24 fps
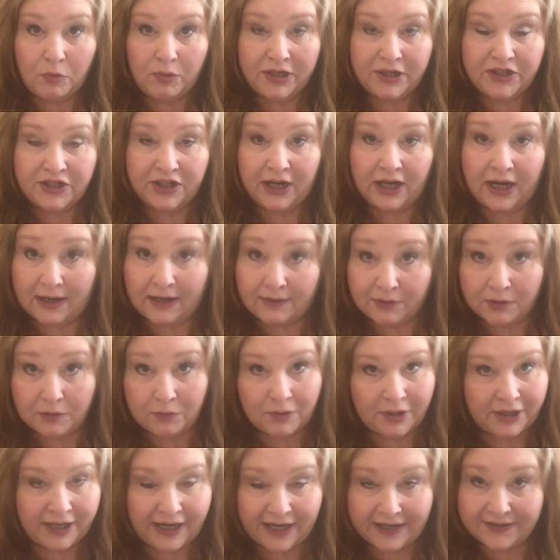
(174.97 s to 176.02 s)
which
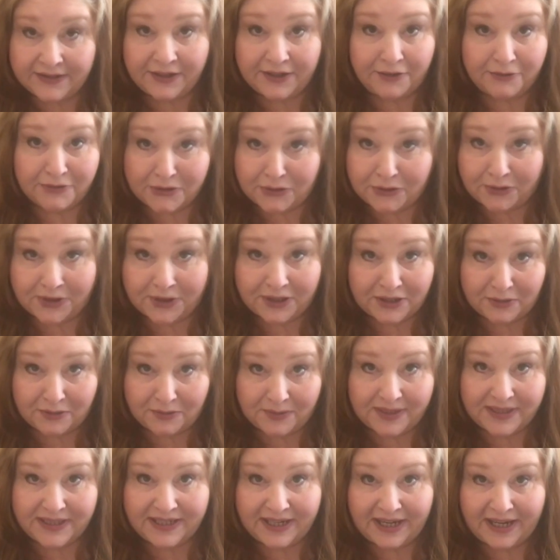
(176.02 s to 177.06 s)
everyone has a ghost story in
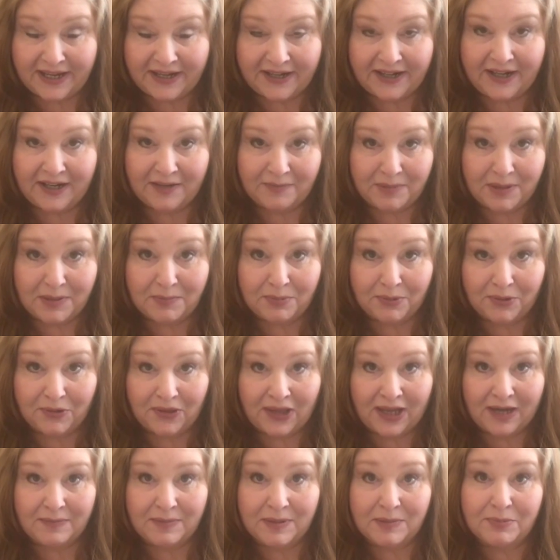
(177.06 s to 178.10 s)
Louisiana, and a
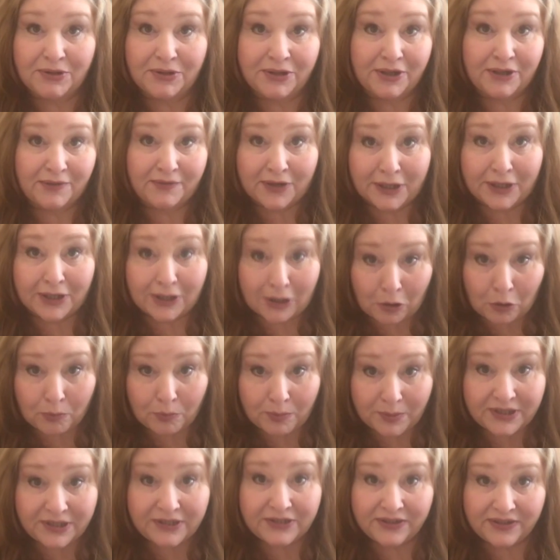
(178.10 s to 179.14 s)
lot of people there are very
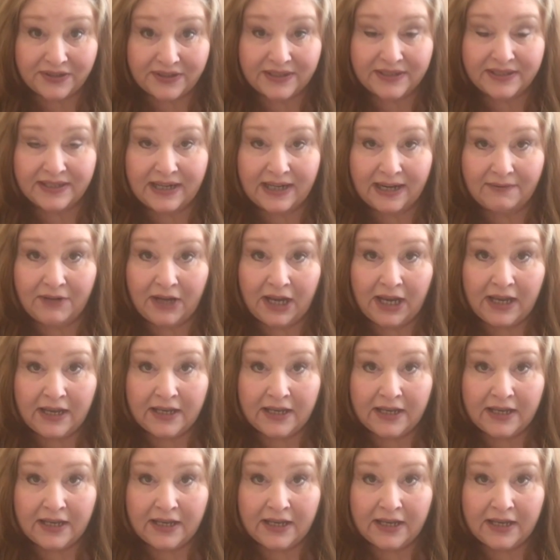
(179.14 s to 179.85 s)
open to this stuff.